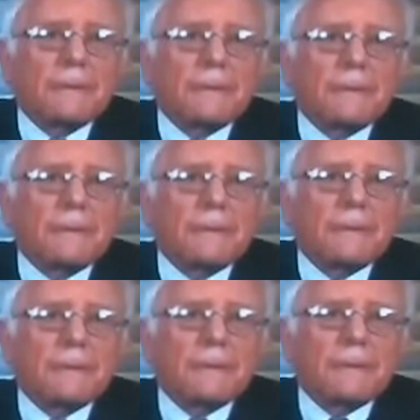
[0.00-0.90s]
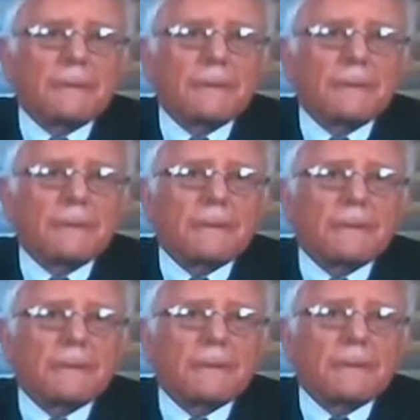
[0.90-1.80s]

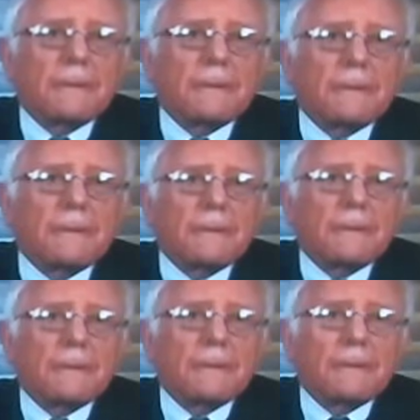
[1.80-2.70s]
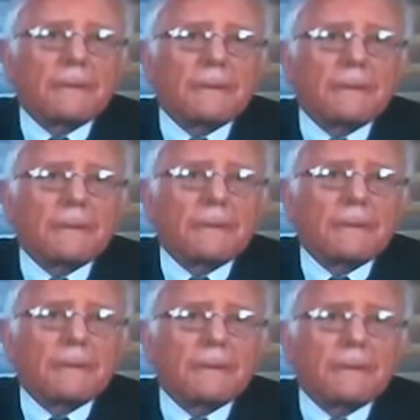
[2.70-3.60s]

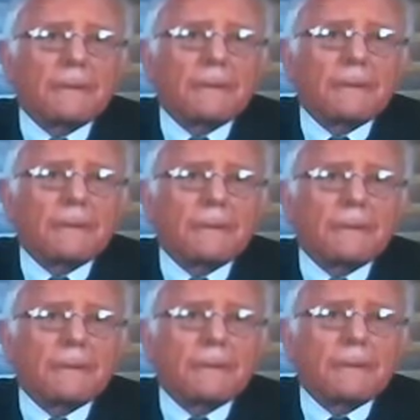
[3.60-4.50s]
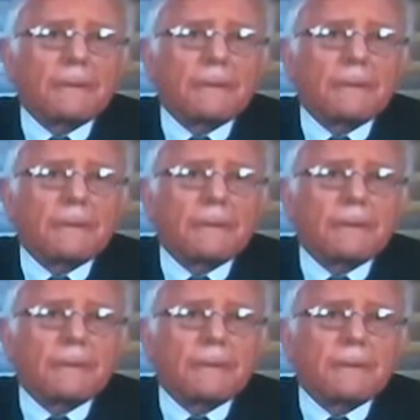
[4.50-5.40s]

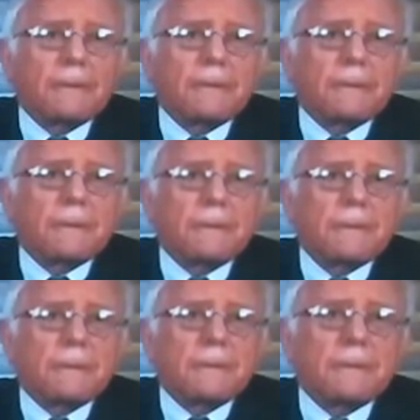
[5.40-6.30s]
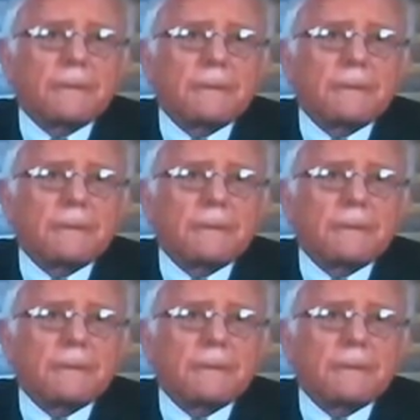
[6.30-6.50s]
(silent)